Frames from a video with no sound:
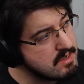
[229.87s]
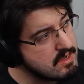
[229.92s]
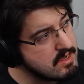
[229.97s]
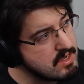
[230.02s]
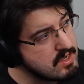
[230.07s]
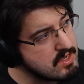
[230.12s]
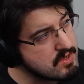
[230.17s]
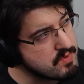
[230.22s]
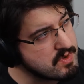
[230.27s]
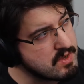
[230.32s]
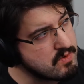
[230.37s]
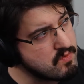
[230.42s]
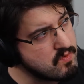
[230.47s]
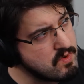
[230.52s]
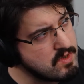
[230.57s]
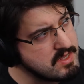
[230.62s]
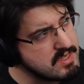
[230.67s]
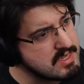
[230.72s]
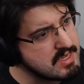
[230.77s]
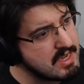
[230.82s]
That's what I
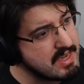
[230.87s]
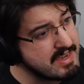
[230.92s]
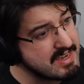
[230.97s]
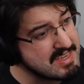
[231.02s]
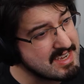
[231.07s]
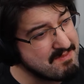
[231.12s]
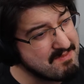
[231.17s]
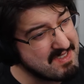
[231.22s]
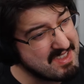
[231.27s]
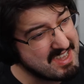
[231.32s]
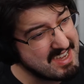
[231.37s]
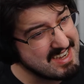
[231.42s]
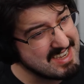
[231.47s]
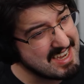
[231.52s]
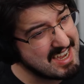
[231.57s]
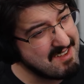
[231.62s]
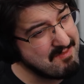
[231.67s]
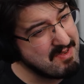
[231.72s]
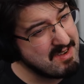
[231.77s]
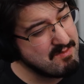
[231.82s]
would say, except things
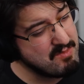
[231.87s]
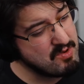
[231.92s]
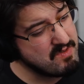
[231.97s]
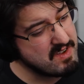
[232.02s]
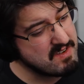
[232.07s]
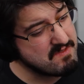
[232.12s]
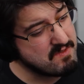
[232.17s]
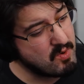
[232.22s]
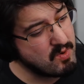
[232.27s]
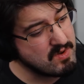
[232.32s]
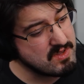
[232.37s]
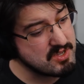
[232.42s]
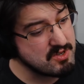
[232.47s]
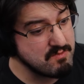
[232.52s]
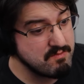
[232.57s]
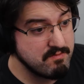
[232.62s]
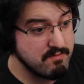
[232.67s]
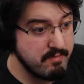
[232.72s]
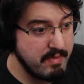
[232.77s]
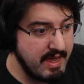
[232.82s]
have been moving forward, so
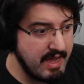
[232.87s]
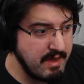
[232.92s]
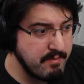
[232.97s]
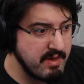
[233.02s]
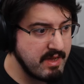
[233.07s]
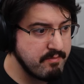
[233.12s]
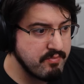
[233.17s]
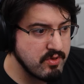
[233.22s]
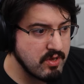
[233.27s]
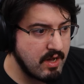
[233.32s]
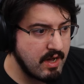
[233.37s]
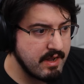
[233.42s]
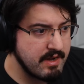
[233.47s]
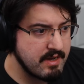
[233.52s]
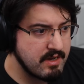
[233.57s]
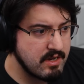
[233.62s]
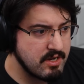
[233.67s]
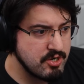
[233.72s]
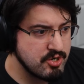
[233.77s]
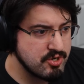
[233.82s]
maybe
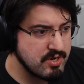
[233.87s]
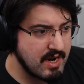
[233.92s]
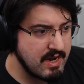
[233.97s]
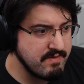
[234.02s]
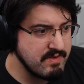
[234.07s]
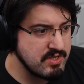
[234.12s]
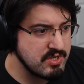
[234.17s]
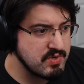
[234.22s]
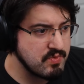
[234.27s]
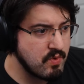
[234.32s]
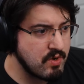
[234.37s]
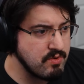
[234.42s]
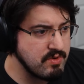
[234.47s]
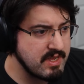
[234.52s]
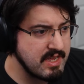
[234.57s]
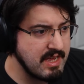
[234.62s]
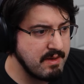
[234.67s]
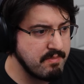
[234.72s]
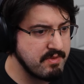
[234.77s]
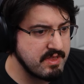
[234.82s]
plot contrivance won't
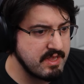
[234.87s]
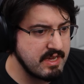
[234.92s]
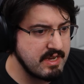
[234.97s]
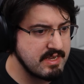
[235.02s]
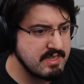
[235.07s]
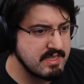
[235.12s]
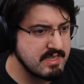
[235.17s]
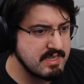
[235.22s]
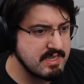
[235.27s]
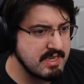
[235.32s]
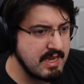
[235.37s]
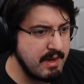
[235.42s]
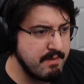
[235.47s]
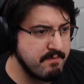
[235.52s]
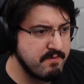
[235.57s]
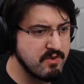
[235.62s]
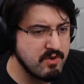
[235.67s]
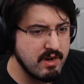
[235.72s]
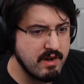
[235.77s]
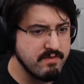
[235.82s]
keep things the same
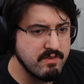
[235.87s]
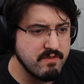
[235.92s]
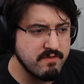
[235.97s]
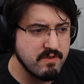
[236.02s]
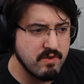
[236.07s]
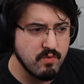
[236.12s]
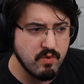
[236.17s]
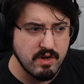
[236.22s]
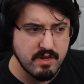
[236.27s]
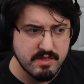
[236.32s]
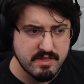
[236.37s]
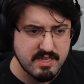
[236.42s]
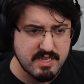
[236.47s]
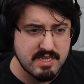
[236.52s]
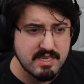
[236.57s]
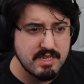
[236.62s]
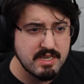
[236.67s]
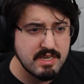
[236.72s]
forever for once.